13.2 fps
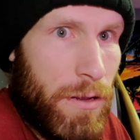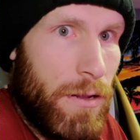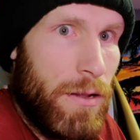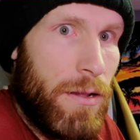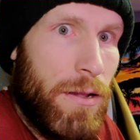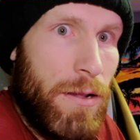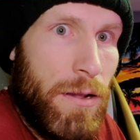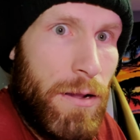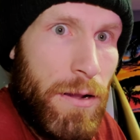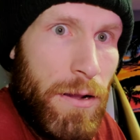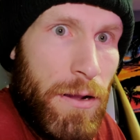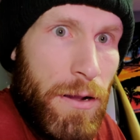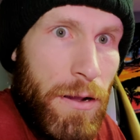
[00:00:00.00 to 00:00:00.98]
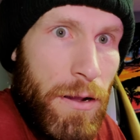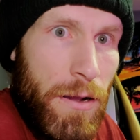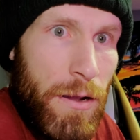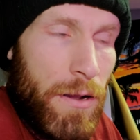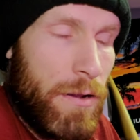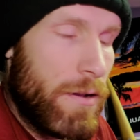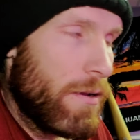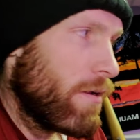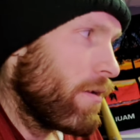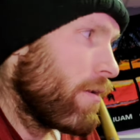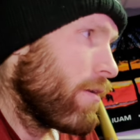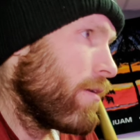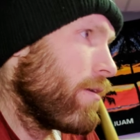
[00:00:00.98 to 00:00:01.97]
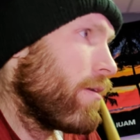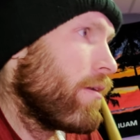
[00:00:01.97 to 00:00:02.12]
Nobody speaks.